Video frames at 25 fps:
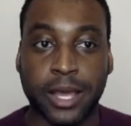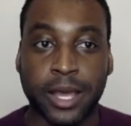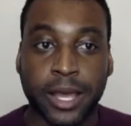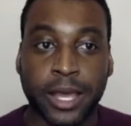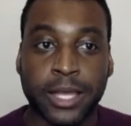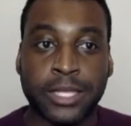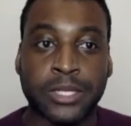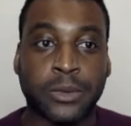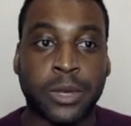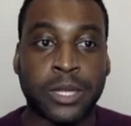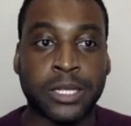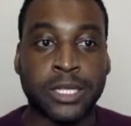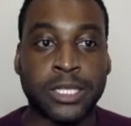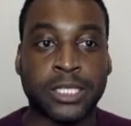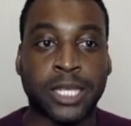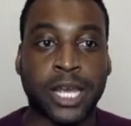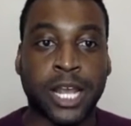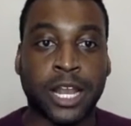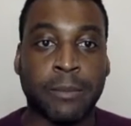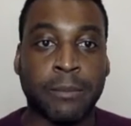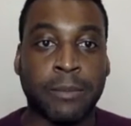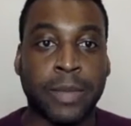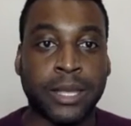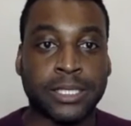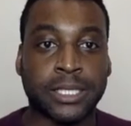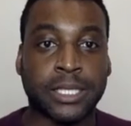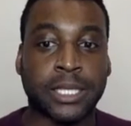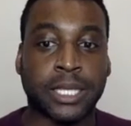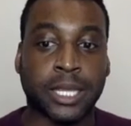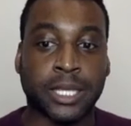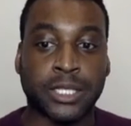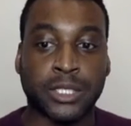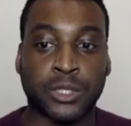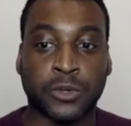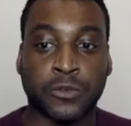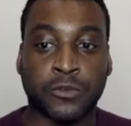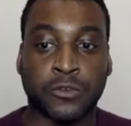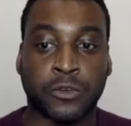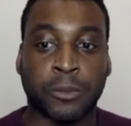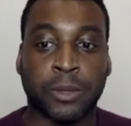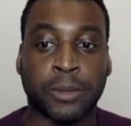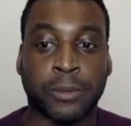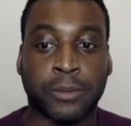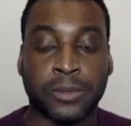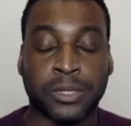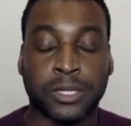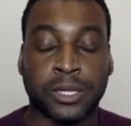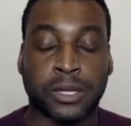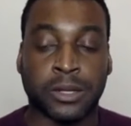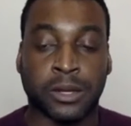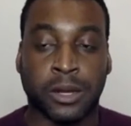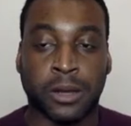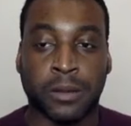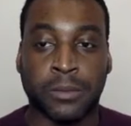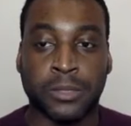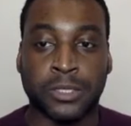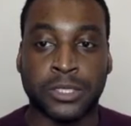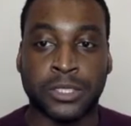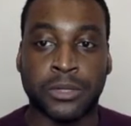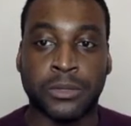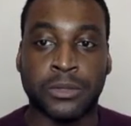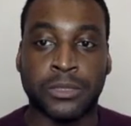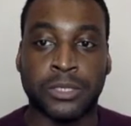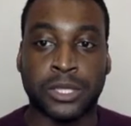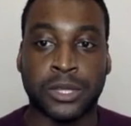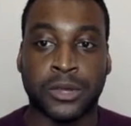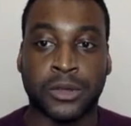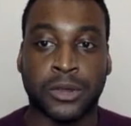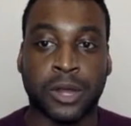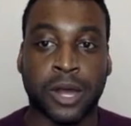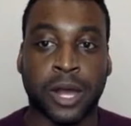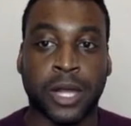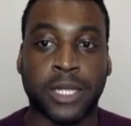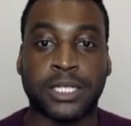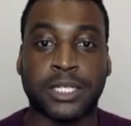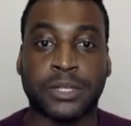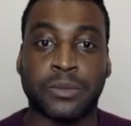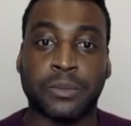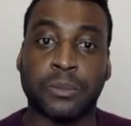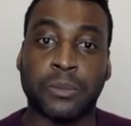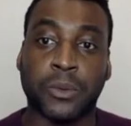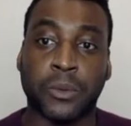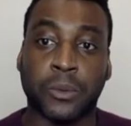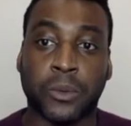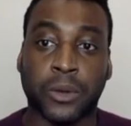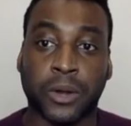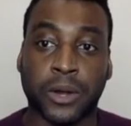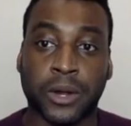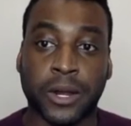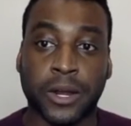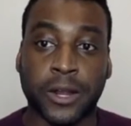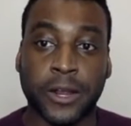And so it just kind of makes it easier for people to see your content more.